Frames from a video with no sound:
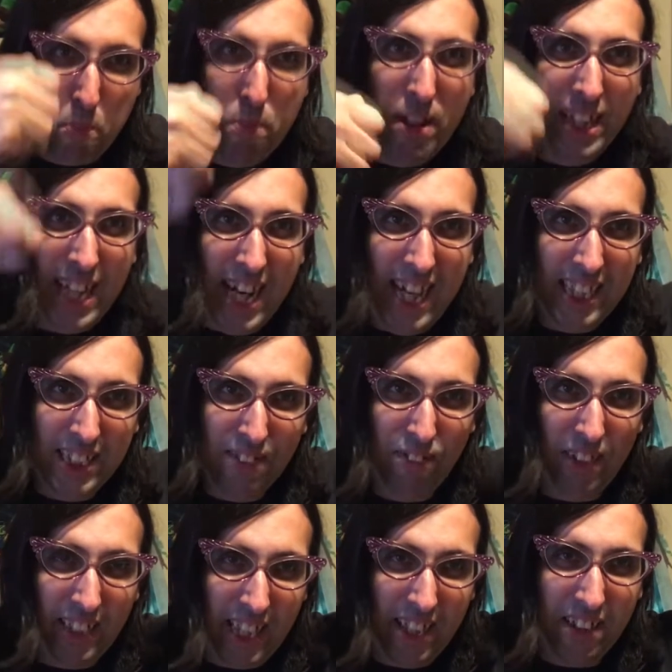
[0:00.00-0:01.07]
big ass
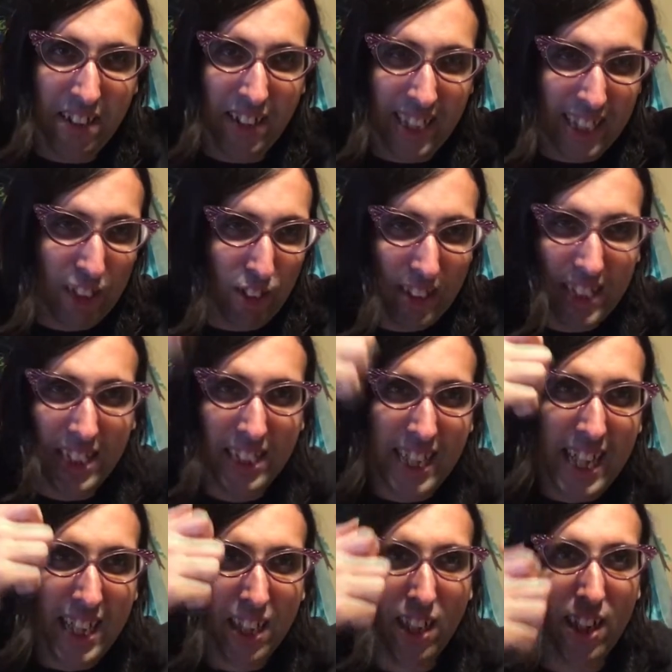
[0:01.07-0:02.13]
fucking like he's dressed as
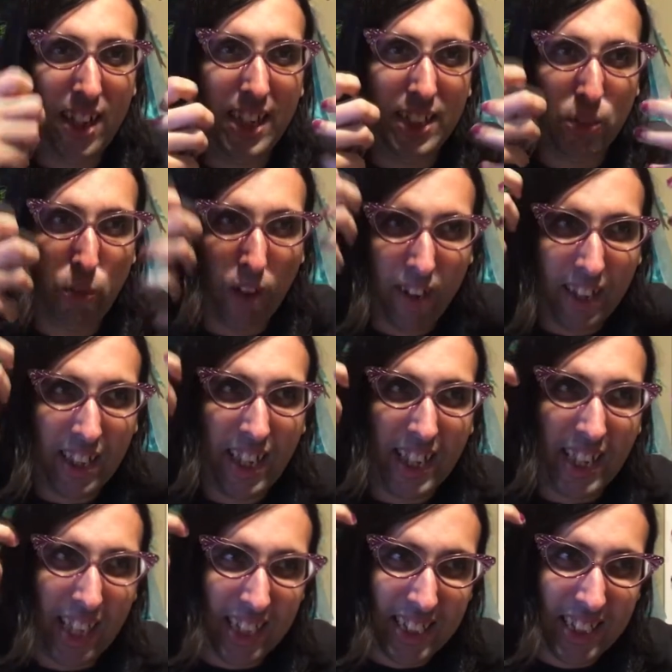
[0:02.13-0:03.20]
Santa Claus wearing
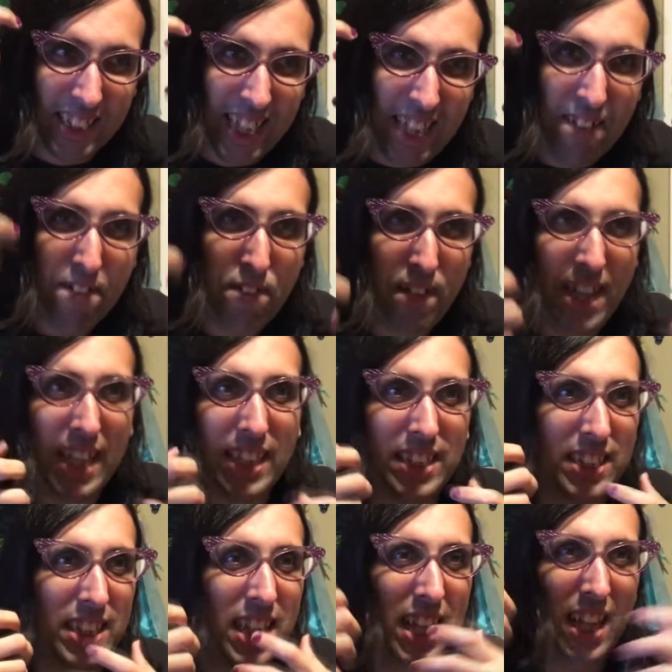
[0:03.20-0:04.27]
like a skin
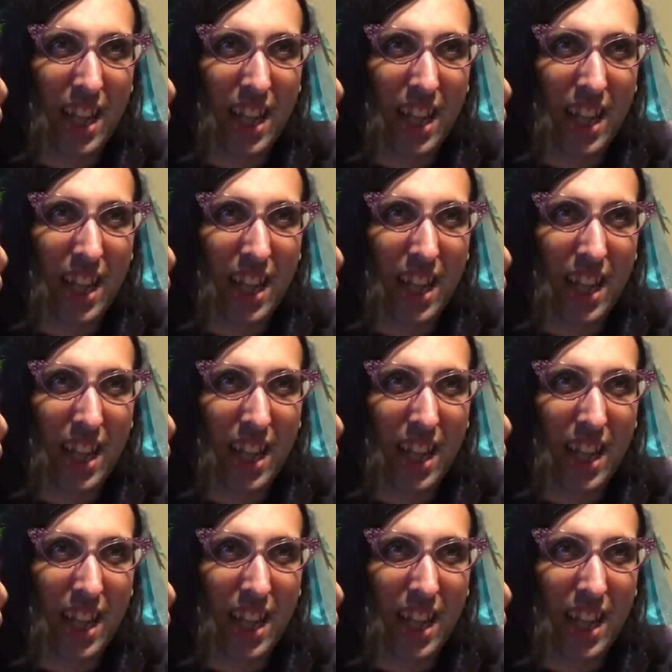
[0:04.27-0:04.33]
face